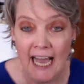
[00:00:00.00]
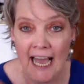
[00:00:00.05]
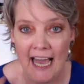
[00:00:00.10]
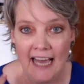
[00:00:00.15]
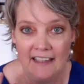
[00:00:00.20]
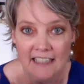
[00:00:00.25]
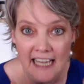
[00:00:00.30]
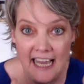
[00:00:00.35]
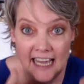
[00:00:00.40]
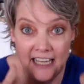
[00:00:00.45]

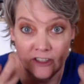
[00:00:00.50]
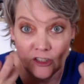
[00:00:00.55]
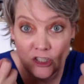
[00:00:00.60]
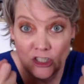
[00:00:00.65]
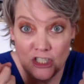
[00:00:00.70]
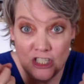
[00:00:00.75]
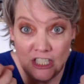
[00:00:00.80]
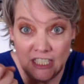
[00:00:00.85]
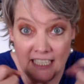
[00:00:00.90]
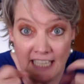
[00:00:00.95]
and the
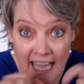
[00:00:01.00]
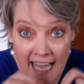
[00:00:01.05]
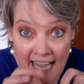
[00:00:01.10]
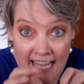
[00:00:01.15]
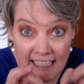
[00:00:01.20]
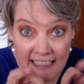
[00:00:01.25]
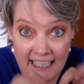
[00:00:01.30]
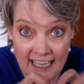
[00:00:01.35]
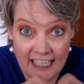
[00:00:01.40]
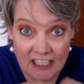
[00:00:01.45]
energy
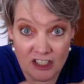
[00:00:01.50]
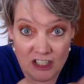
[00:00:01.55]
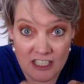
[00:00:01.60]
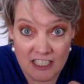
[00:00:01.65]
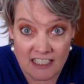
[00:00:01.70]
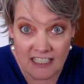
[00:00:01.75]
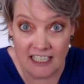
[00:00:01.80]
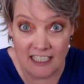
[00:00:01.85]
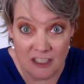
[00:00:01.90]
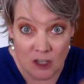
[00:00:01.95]
and the
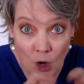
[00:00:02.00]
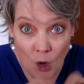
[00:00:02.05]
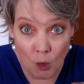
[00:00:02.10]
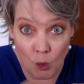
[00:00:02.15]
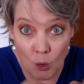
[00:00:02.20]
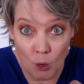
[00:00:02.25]
anxiousness.